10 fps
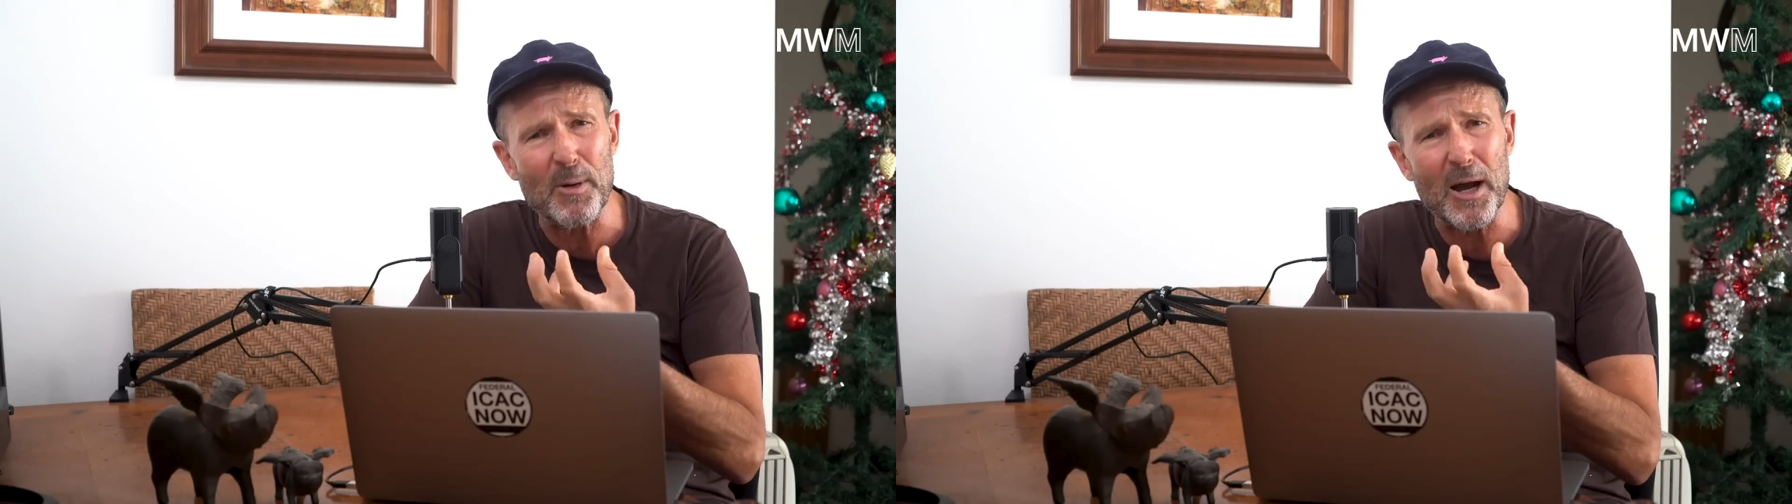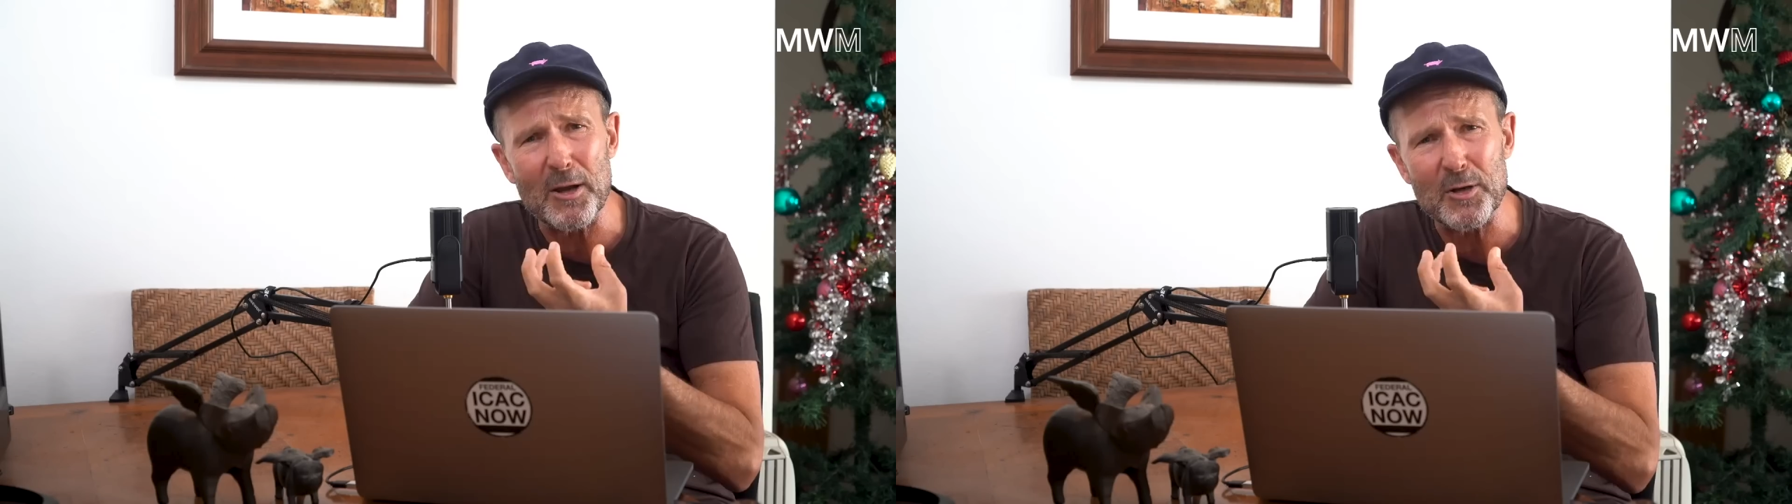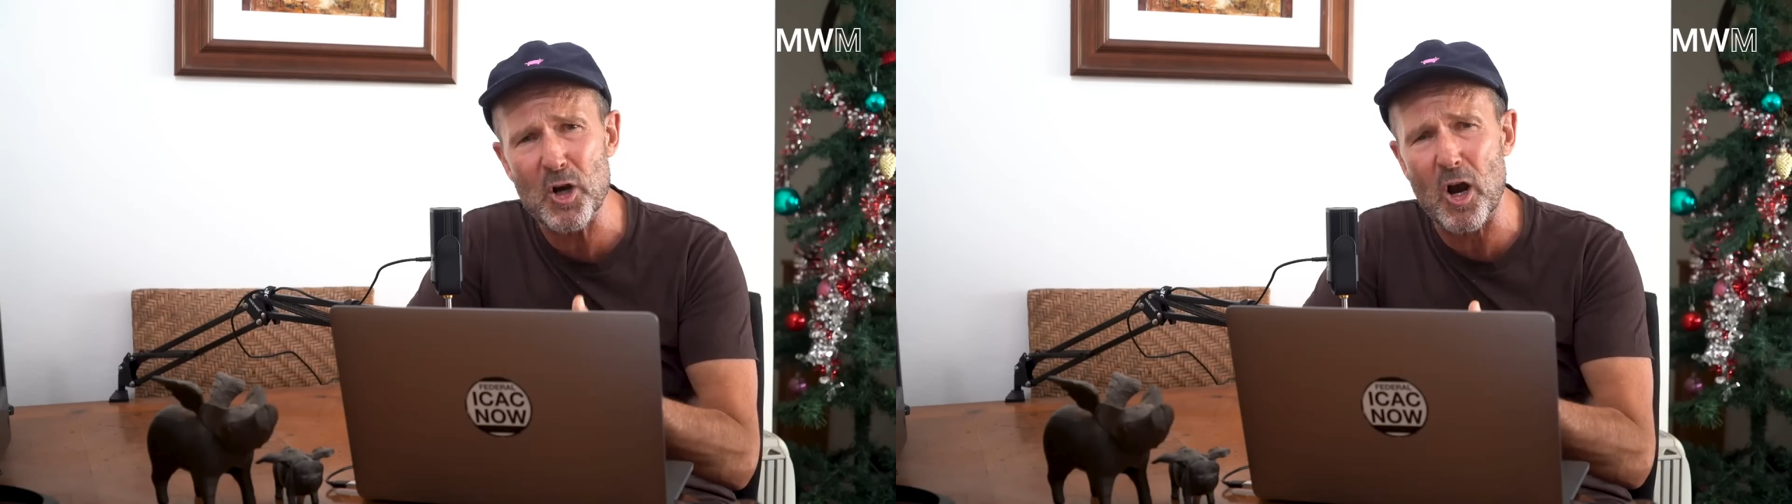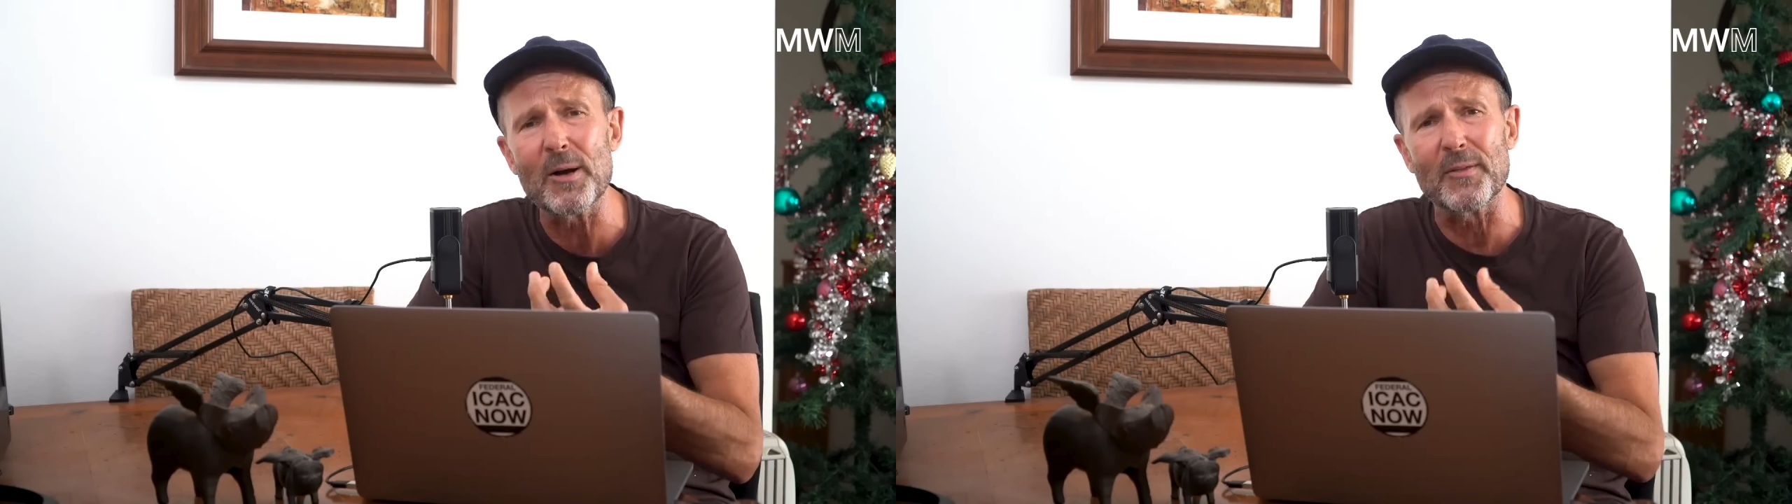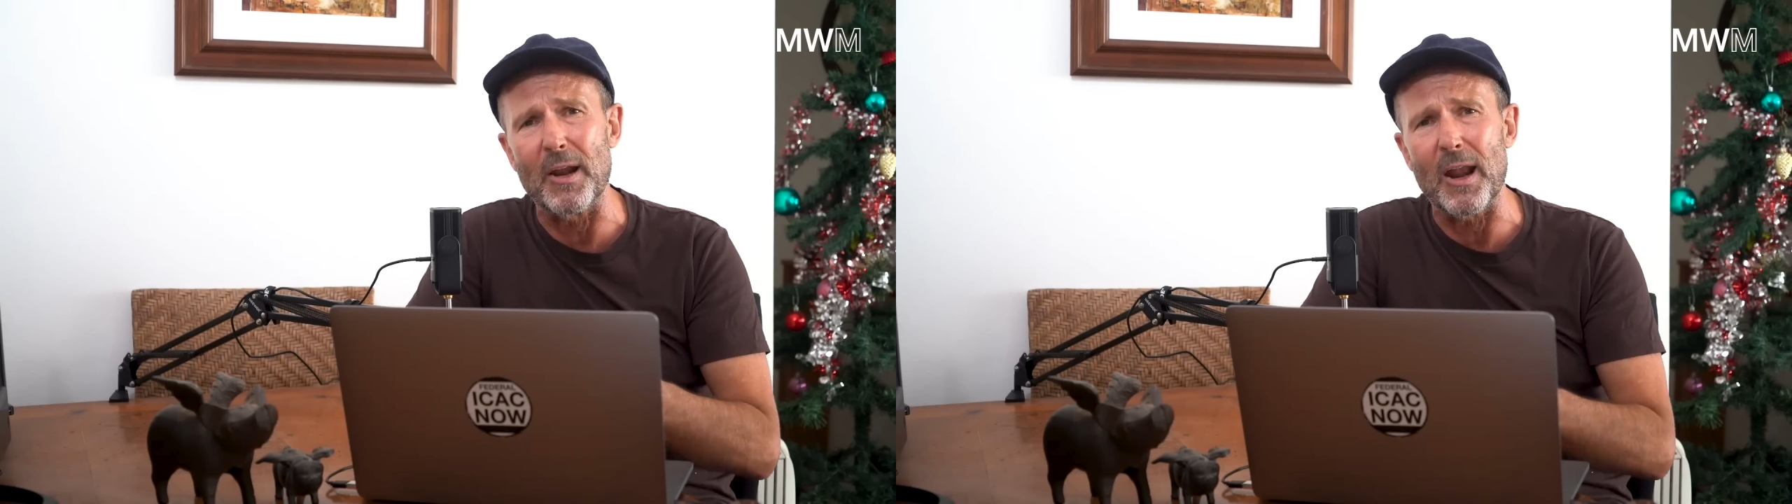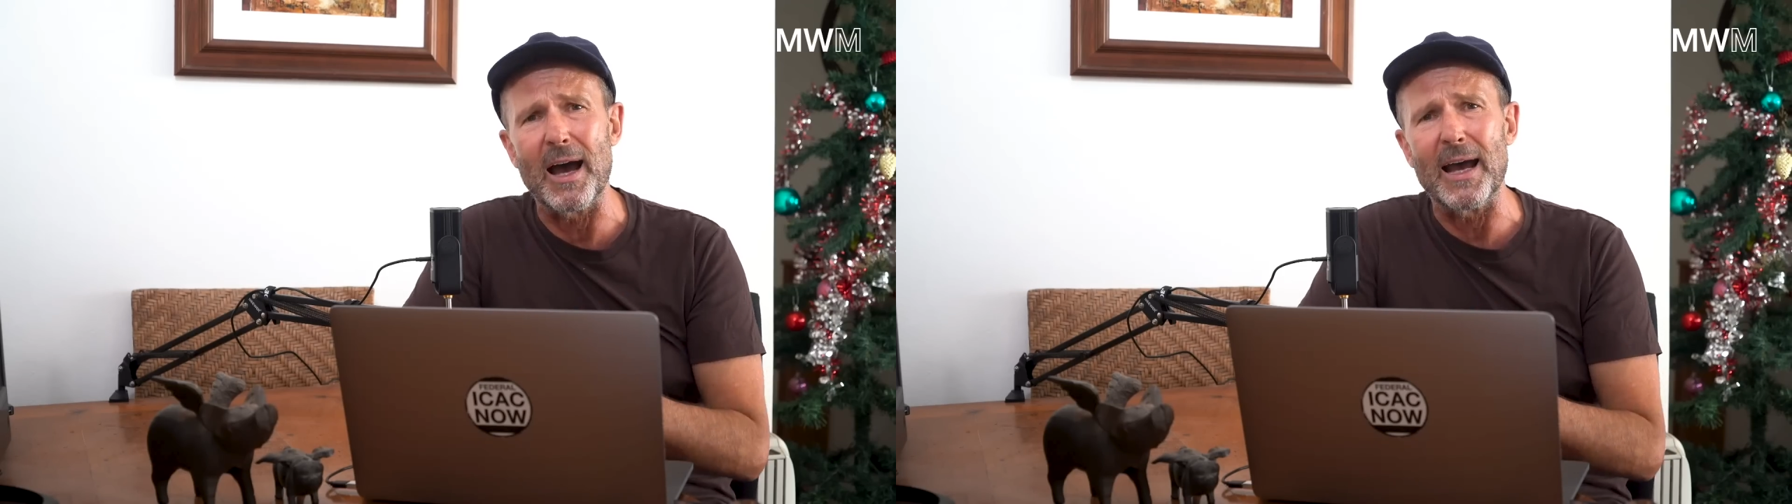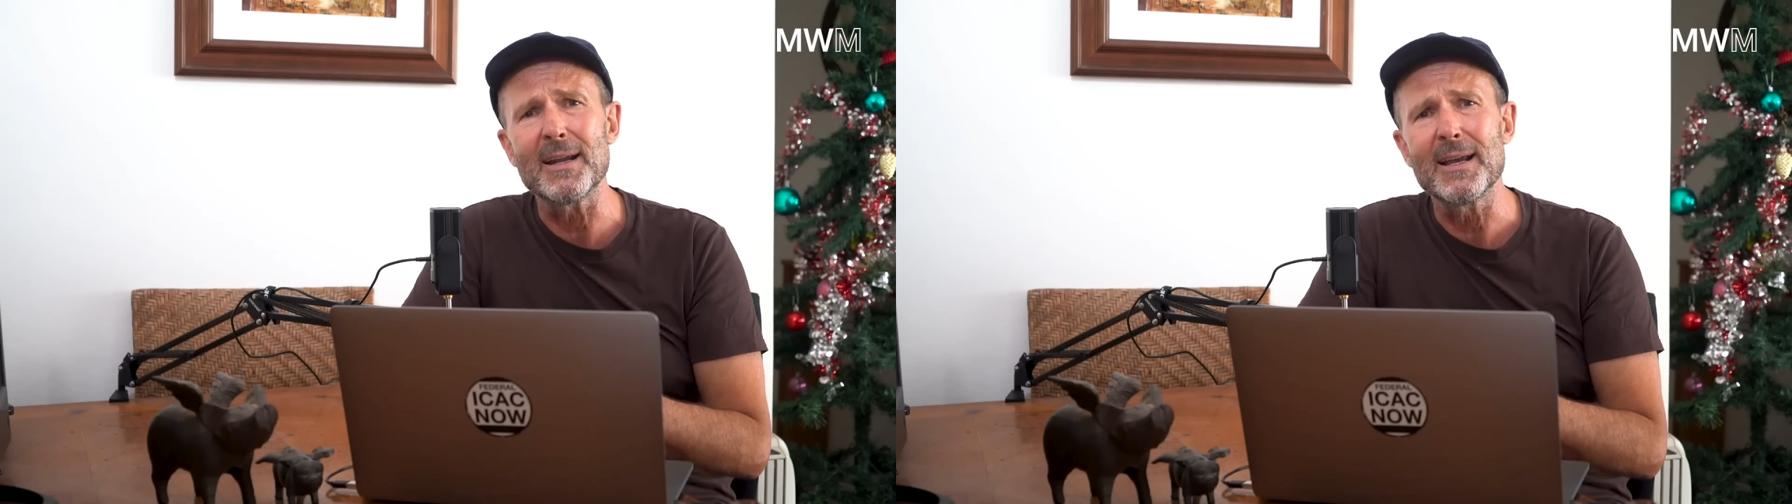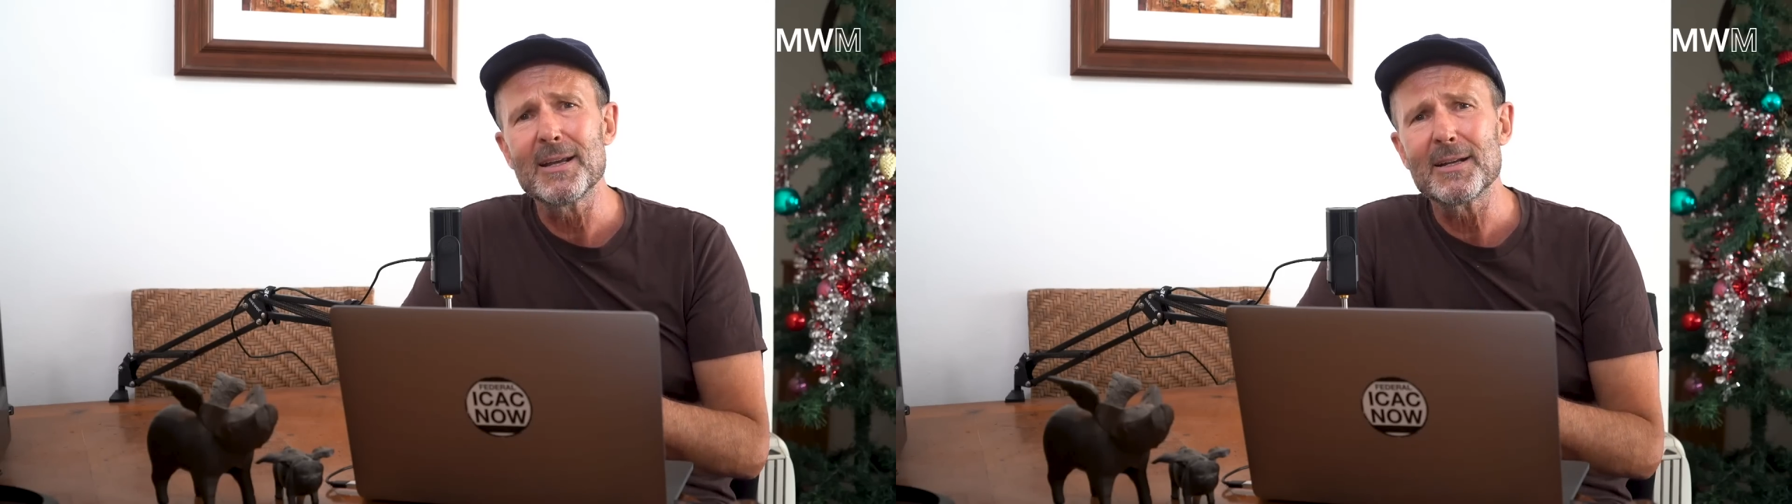my own job on the line